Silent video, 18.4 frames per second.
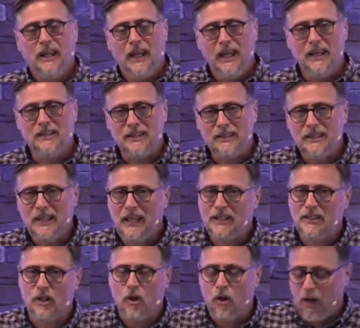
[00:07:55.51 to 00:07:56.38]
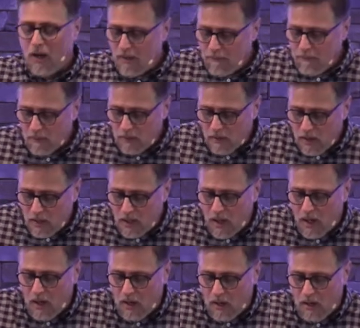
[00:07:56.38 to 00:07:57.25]
is it takes an awful lot
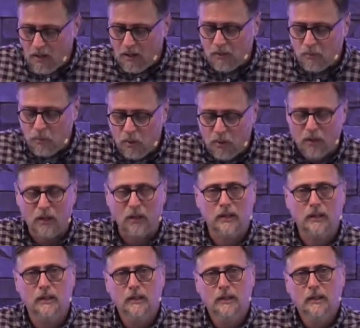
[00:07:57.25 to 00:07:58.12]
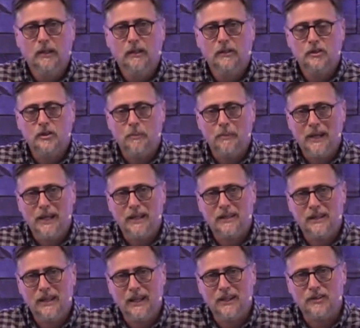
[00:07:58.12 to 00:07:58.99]
of hard work to make
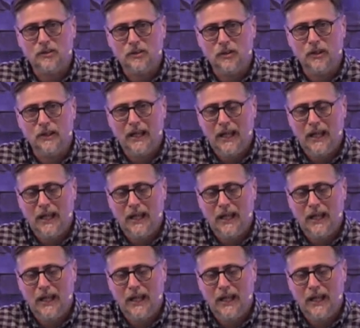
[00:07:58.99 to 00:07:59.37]
things look